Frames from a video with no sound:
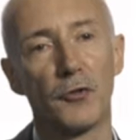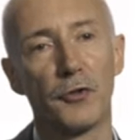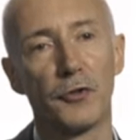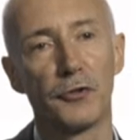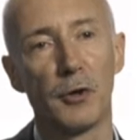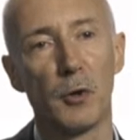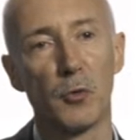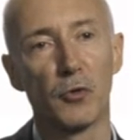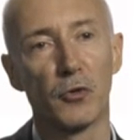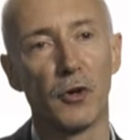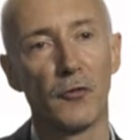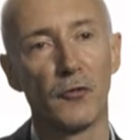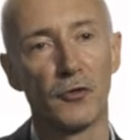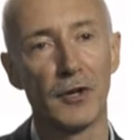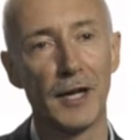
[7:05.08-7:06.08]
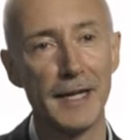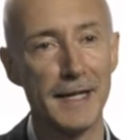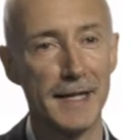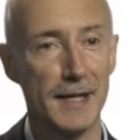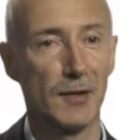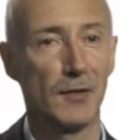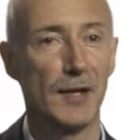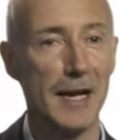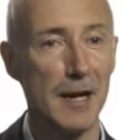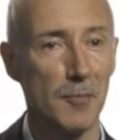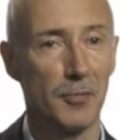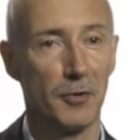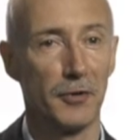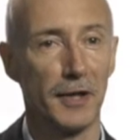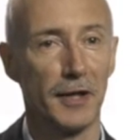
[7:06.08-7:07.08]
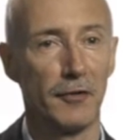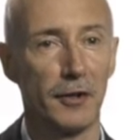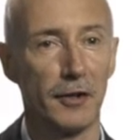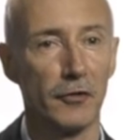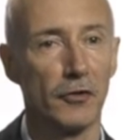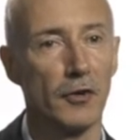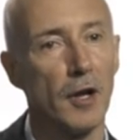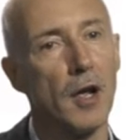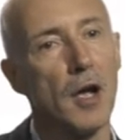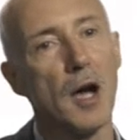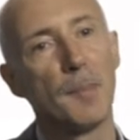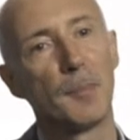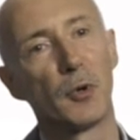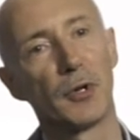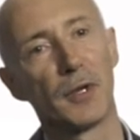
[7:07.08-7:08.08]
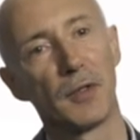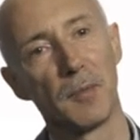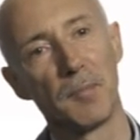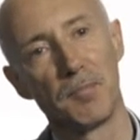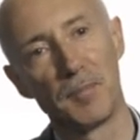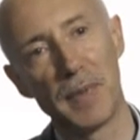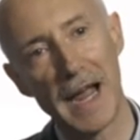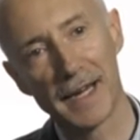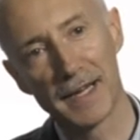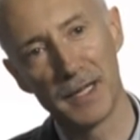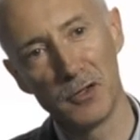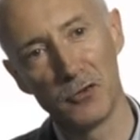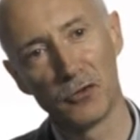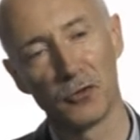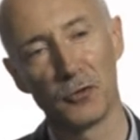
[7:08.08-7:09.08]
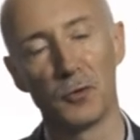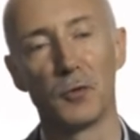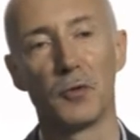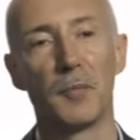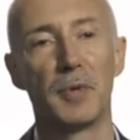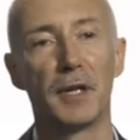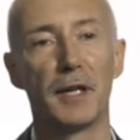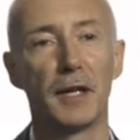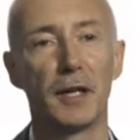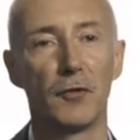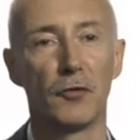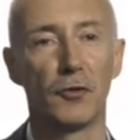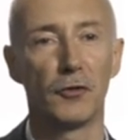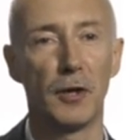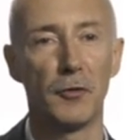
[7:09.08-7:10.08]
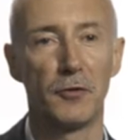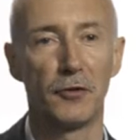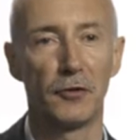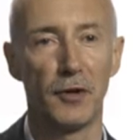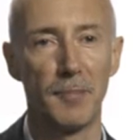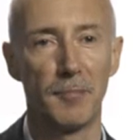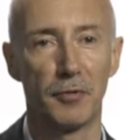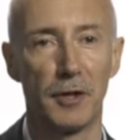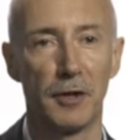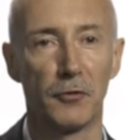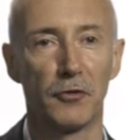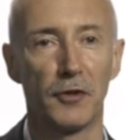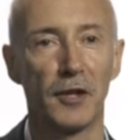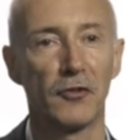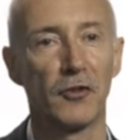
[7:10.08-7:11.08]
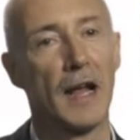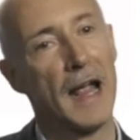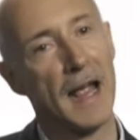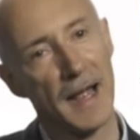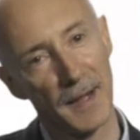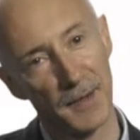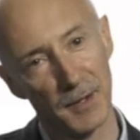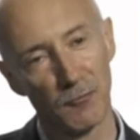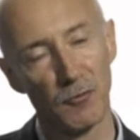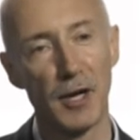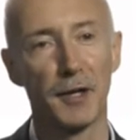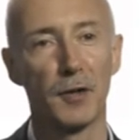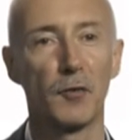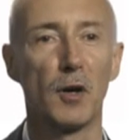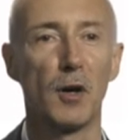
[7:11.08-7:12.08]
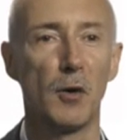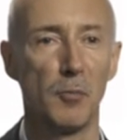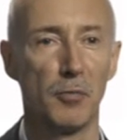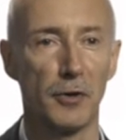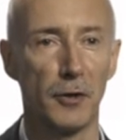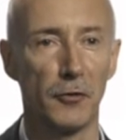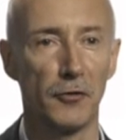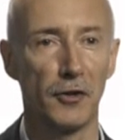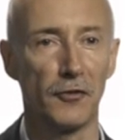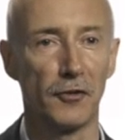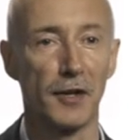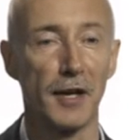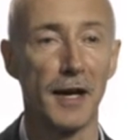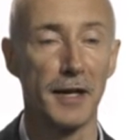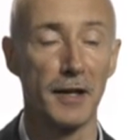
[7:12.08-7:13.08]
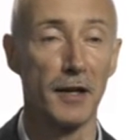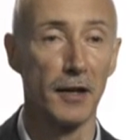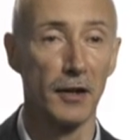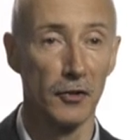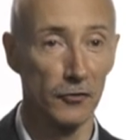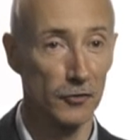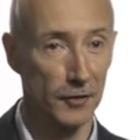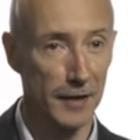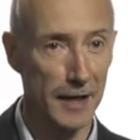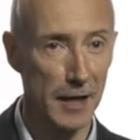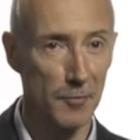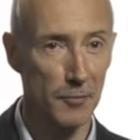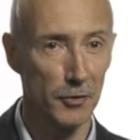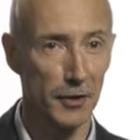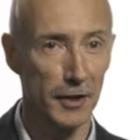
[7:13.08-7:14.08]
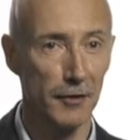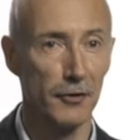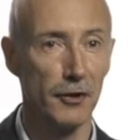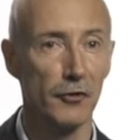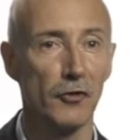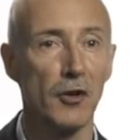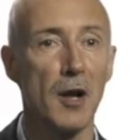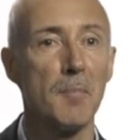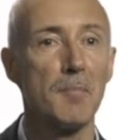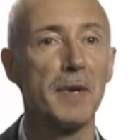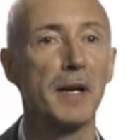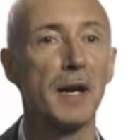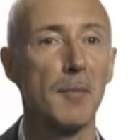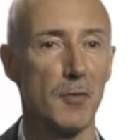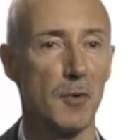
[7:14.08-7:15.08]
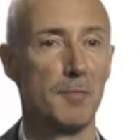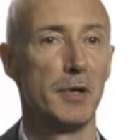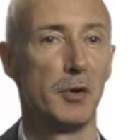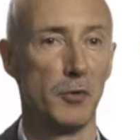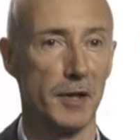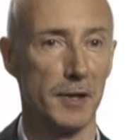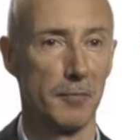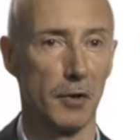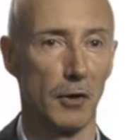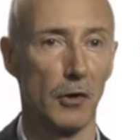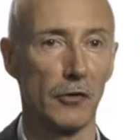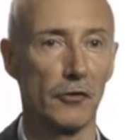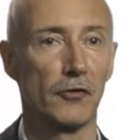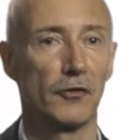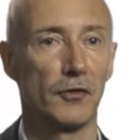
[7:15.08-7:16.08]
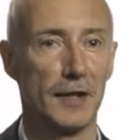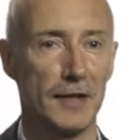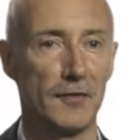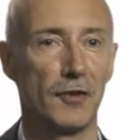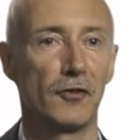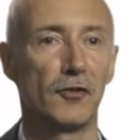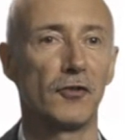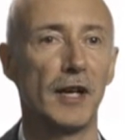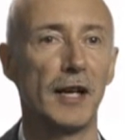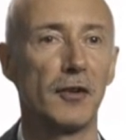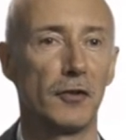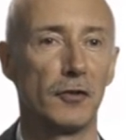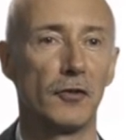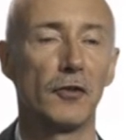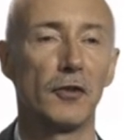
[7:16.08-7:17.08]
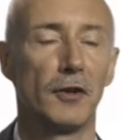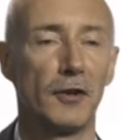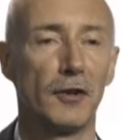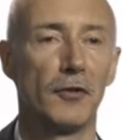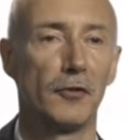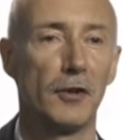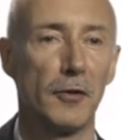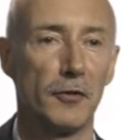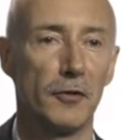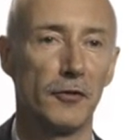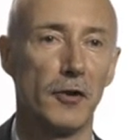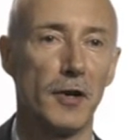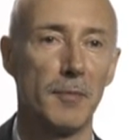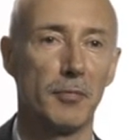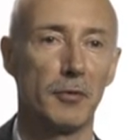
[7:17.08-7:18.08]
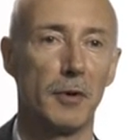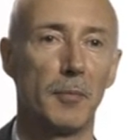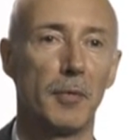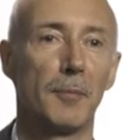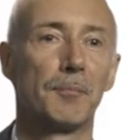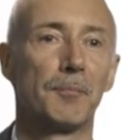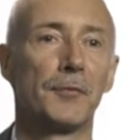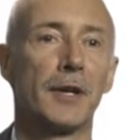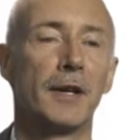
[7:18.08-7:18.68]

the result of taking the output areas and putting them back into the beginning of the zone design process and then running the whole process again. So the output areas become the building blocks in this second zone design problem.